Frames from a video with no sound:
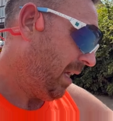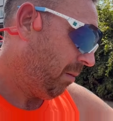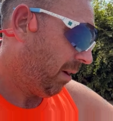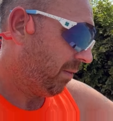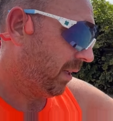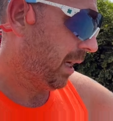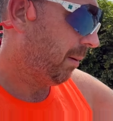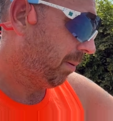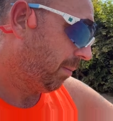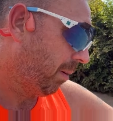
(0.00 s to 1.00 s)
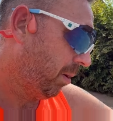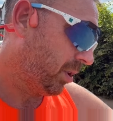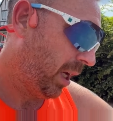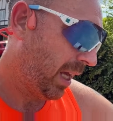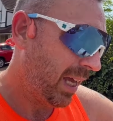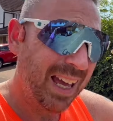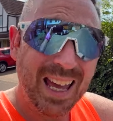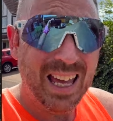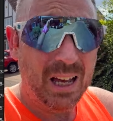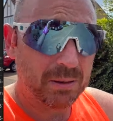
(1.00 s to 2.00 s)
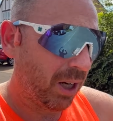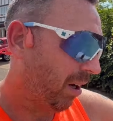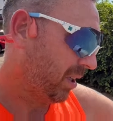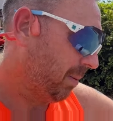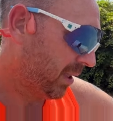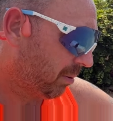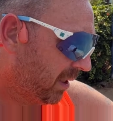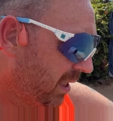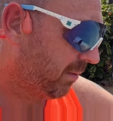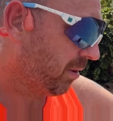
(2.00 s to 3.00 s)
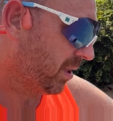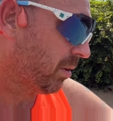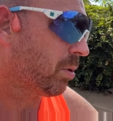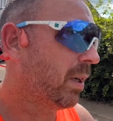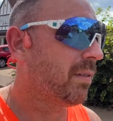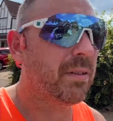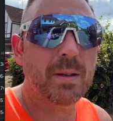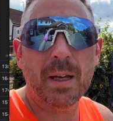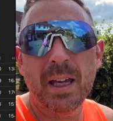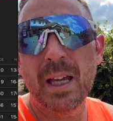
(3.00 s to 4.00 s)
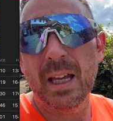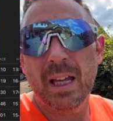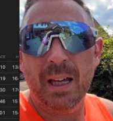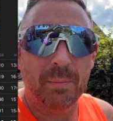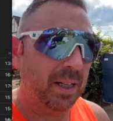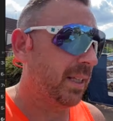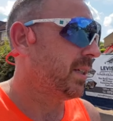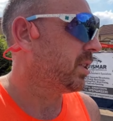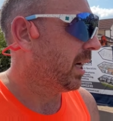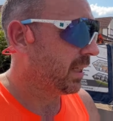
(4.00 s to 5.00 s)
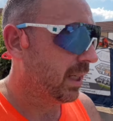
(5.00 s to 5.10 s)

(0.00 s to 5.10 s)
Maybe if it had come up on my watch. That was high, it's about 27 degrees. So I was 23 minutes and change.